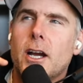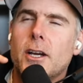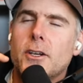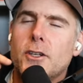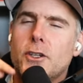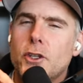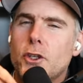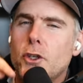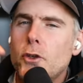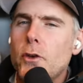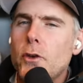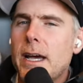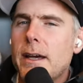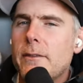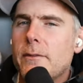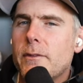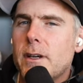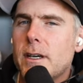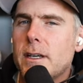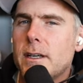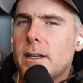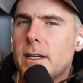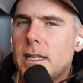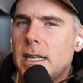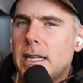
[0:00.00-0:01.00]
do you have
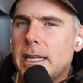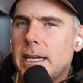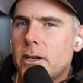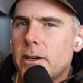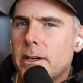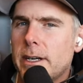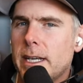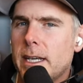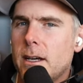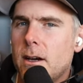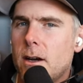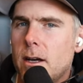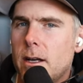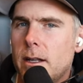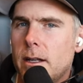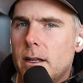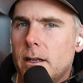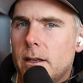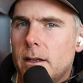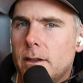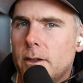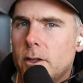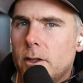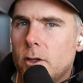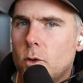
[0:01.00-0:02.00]
clarity
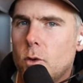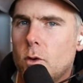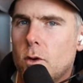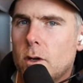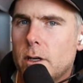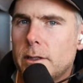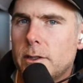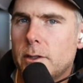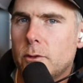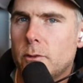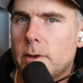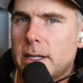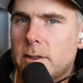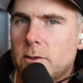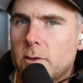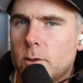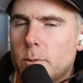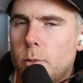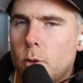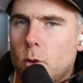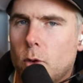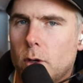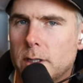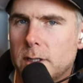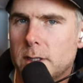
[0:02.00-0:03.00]
on your direct
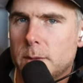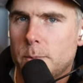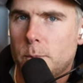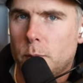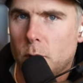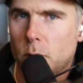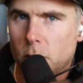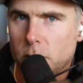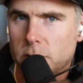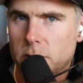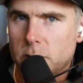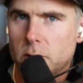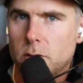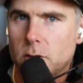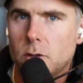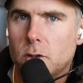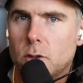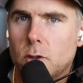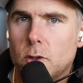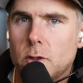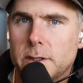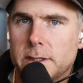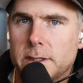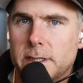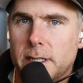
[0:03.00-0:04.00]
report's personal
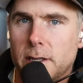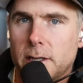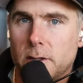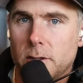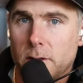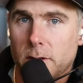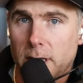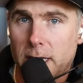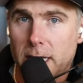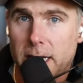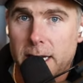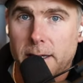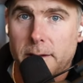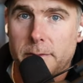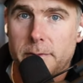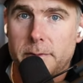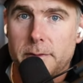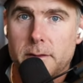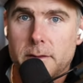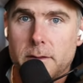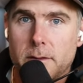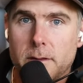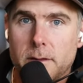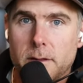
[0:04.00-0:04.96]
goals in their life?